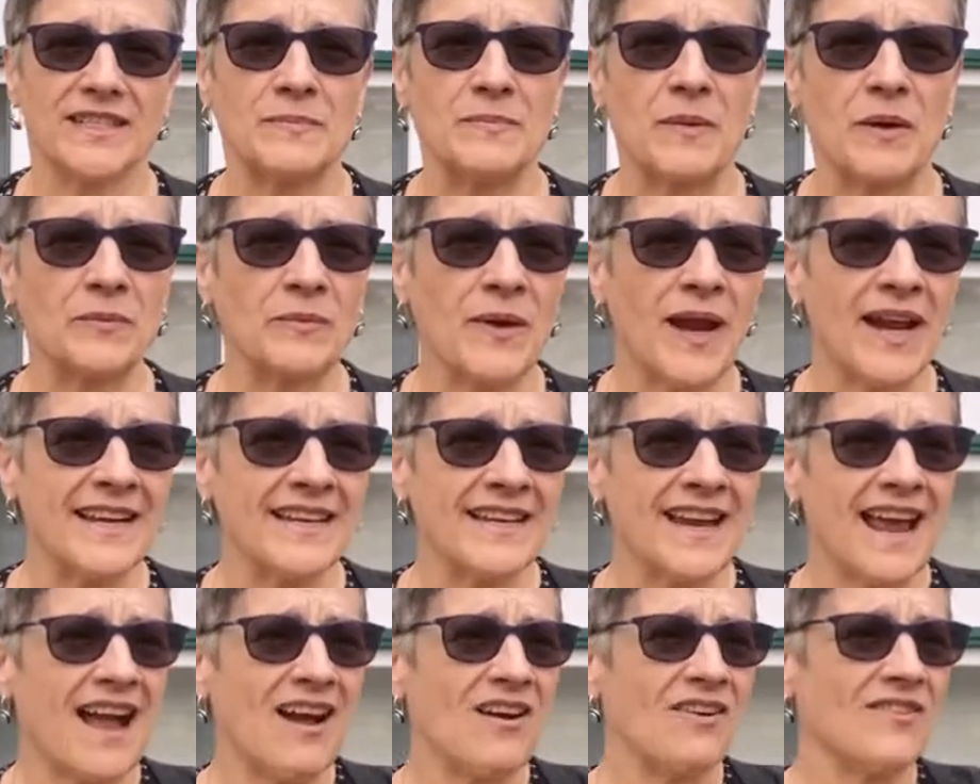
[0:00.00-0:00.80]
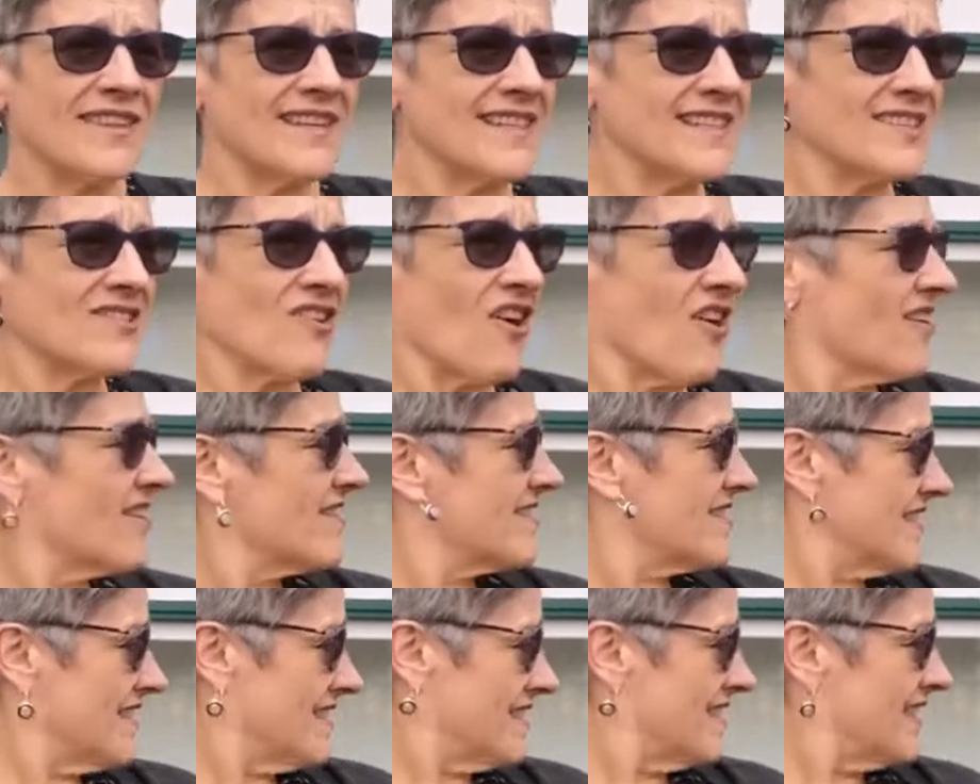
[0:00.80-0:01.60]
But right now, this
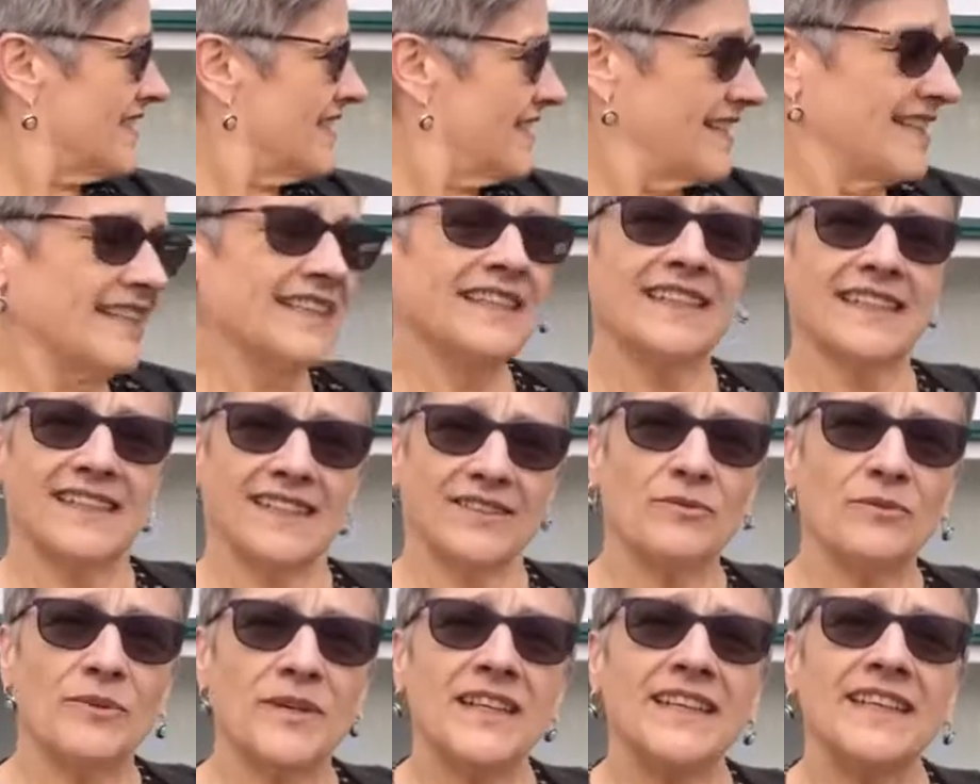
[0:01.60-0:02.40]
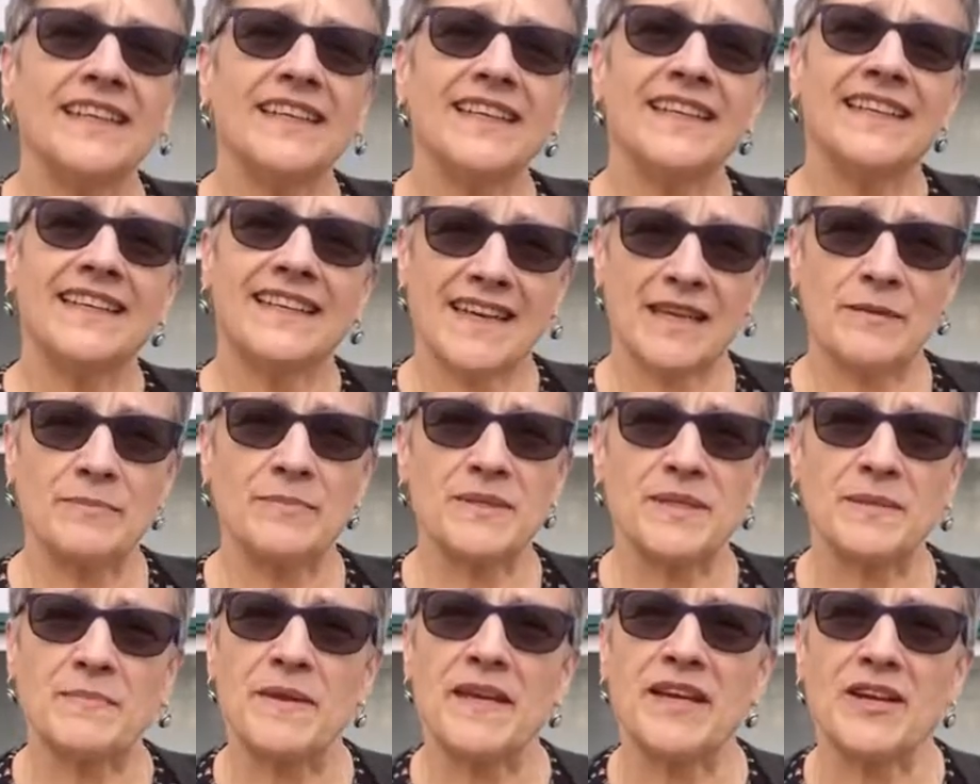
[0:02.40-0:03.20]
garden really
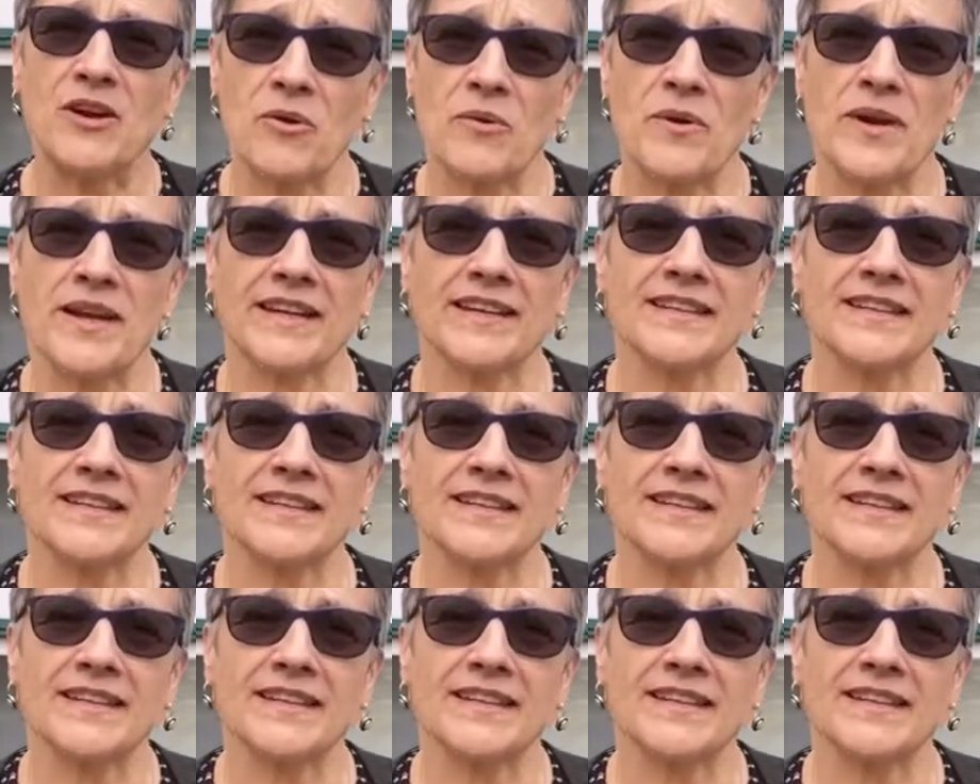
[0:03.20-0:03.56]
keeps me going.